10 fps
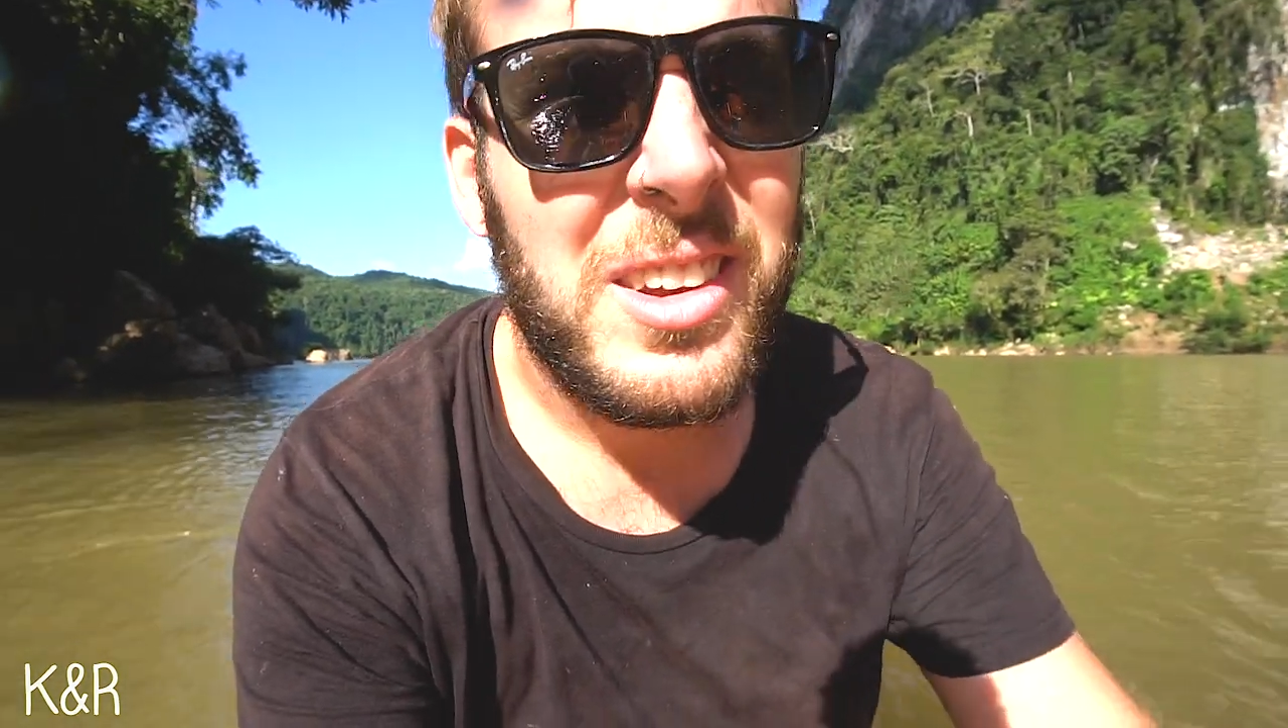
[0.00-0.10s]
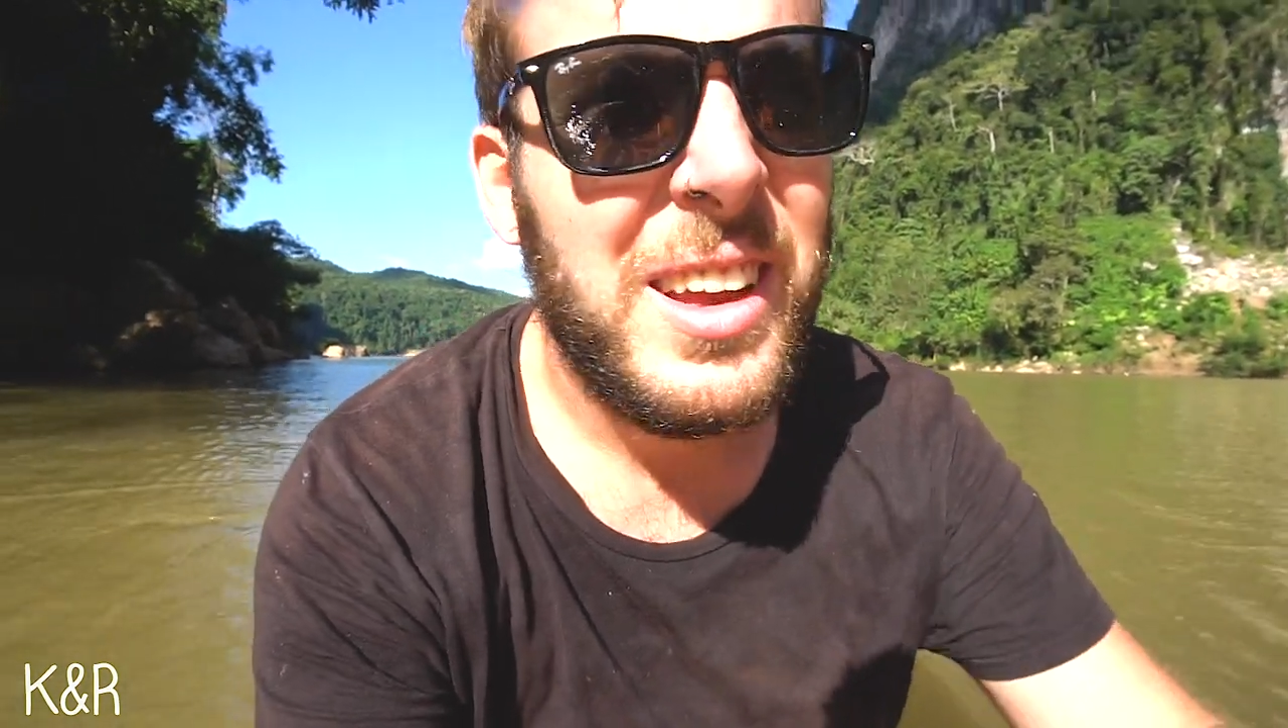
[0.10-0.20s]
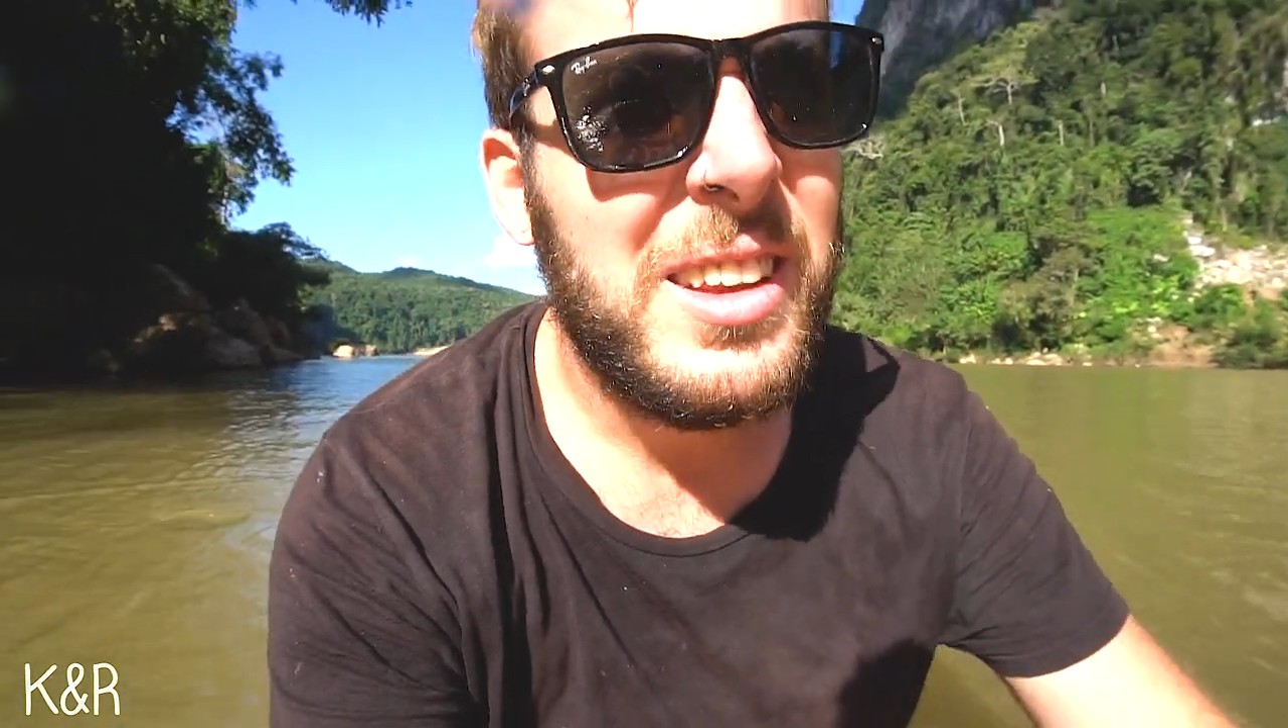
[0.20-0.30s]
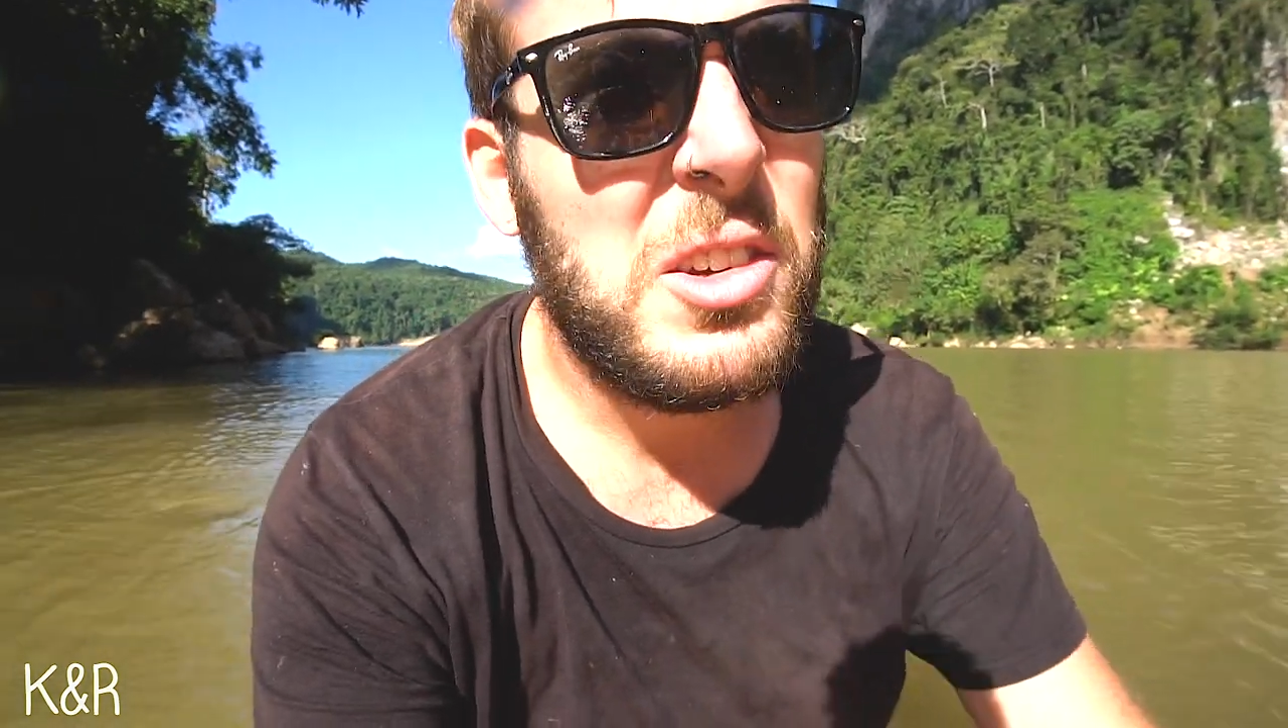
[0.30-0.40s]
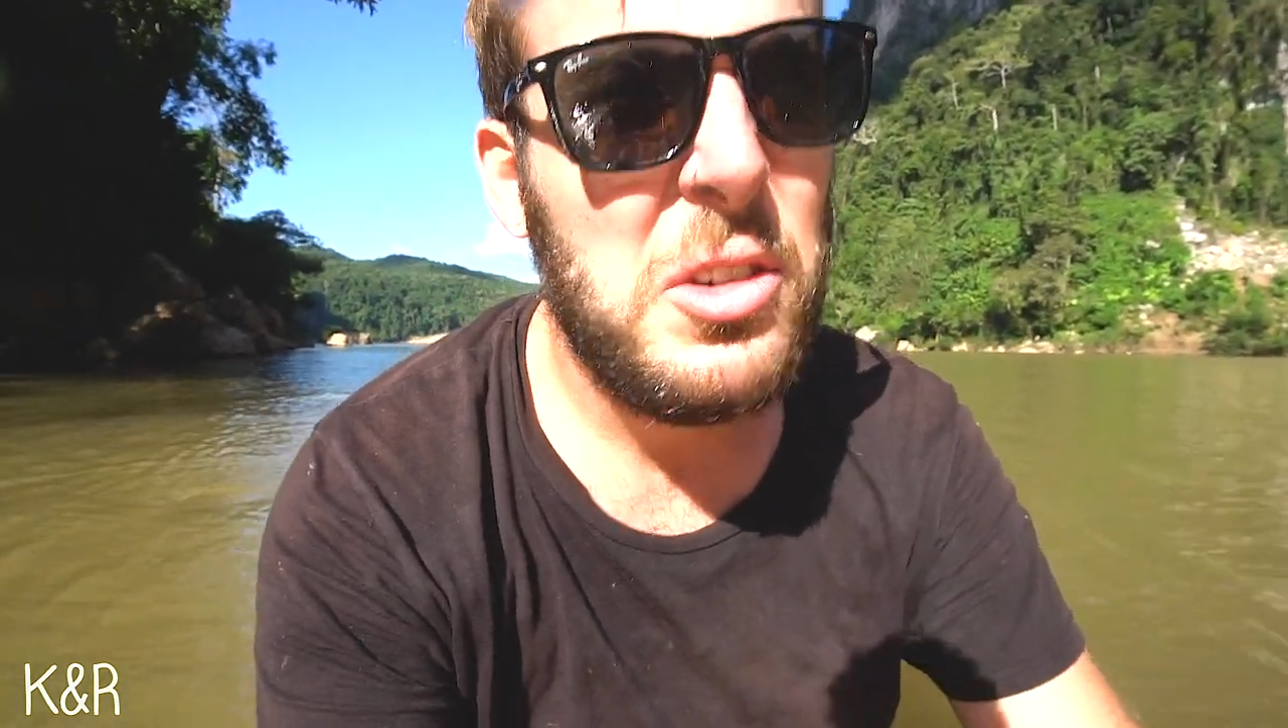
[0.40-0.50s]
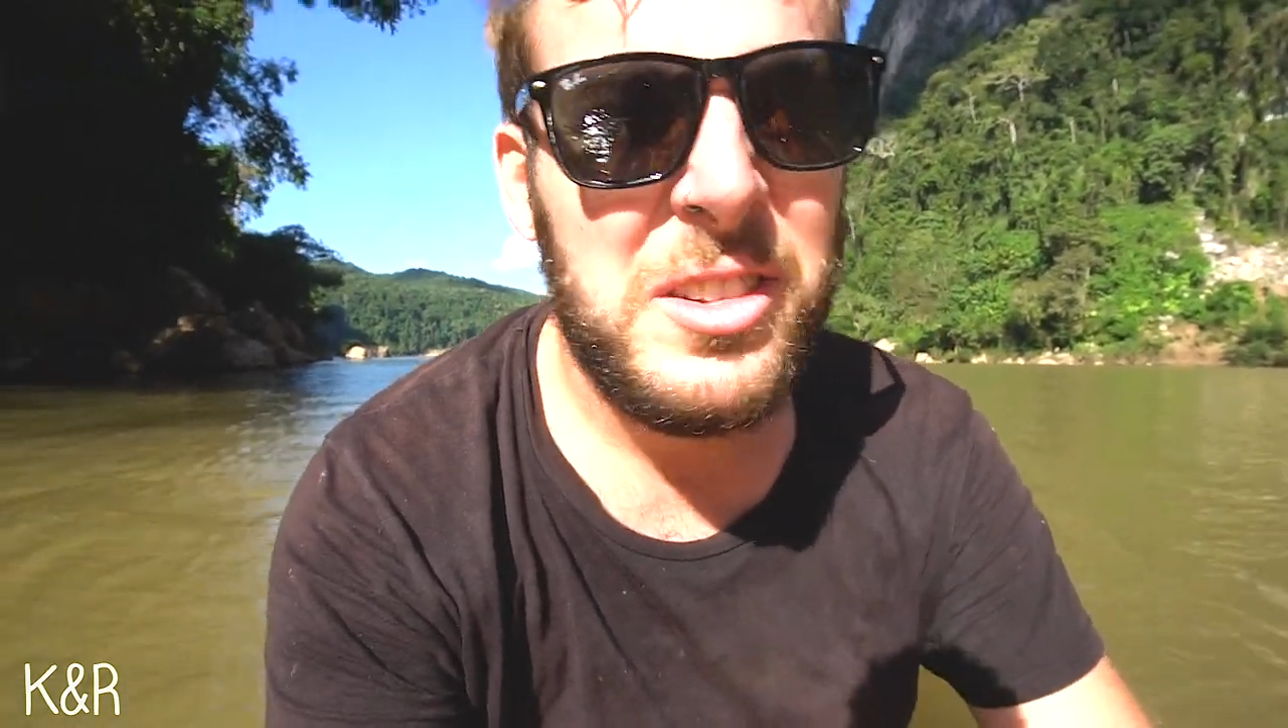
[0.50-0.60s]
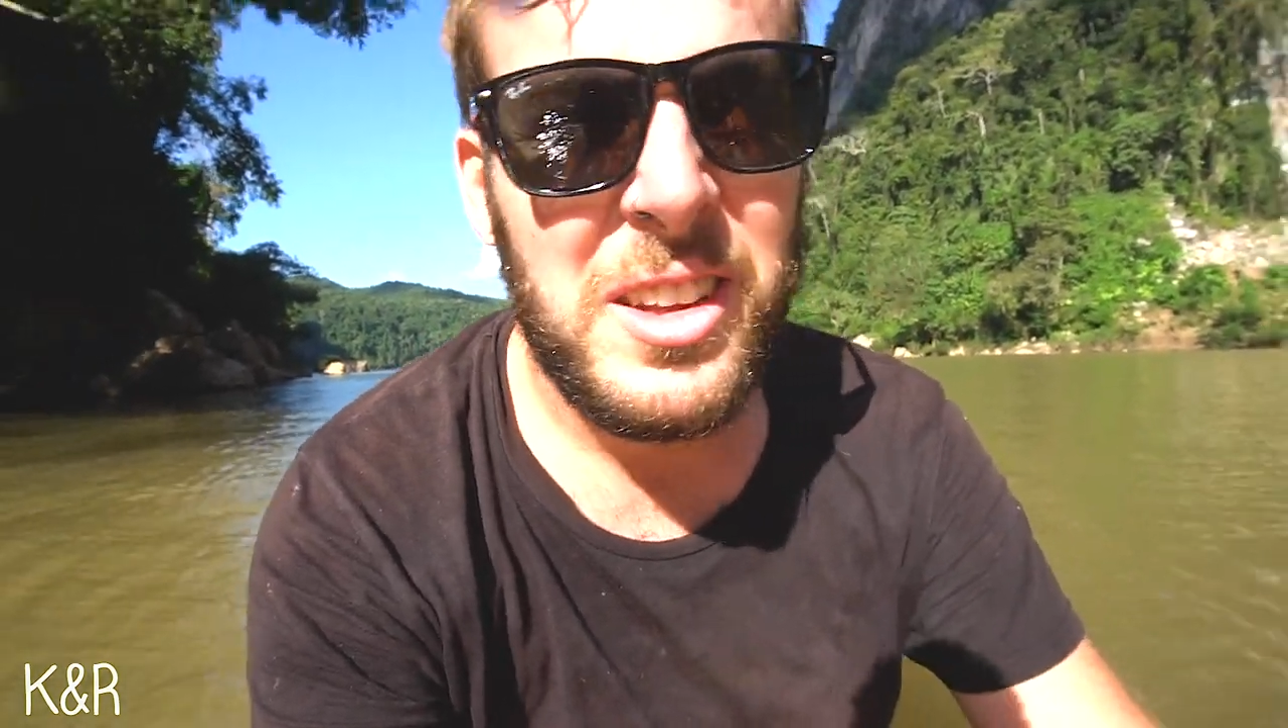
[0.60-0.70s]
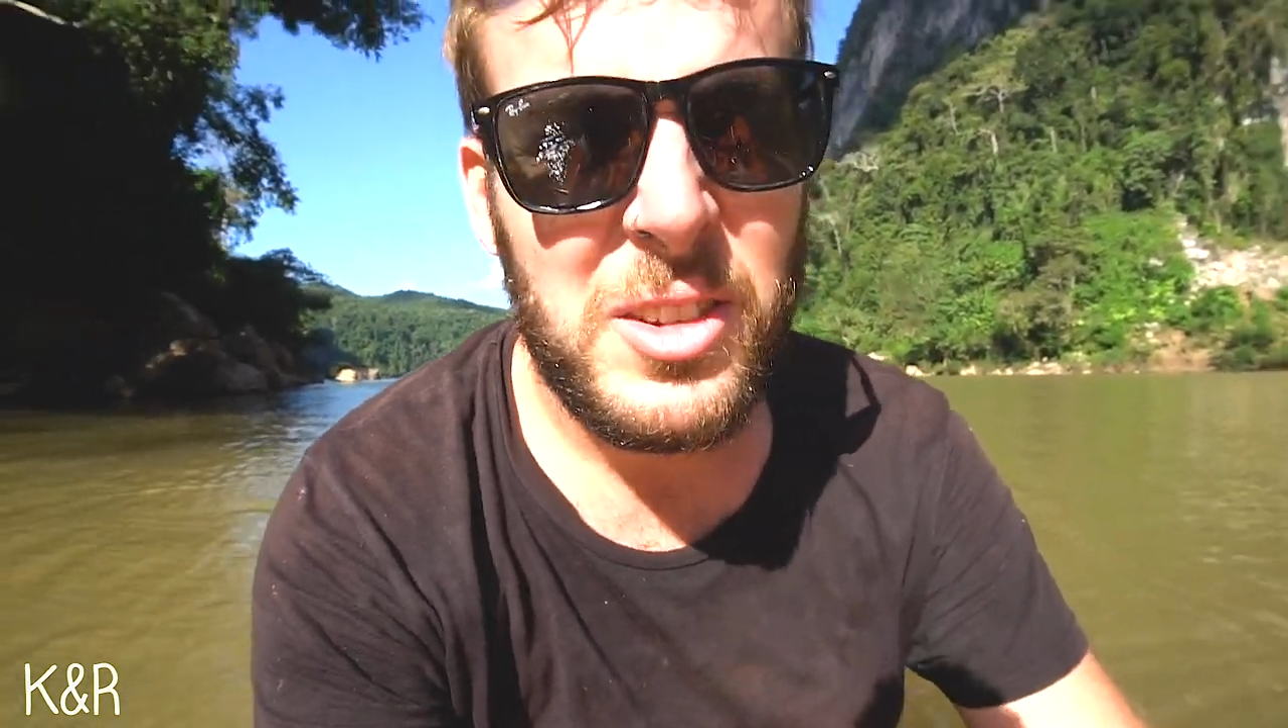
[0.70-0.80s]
and Kristyna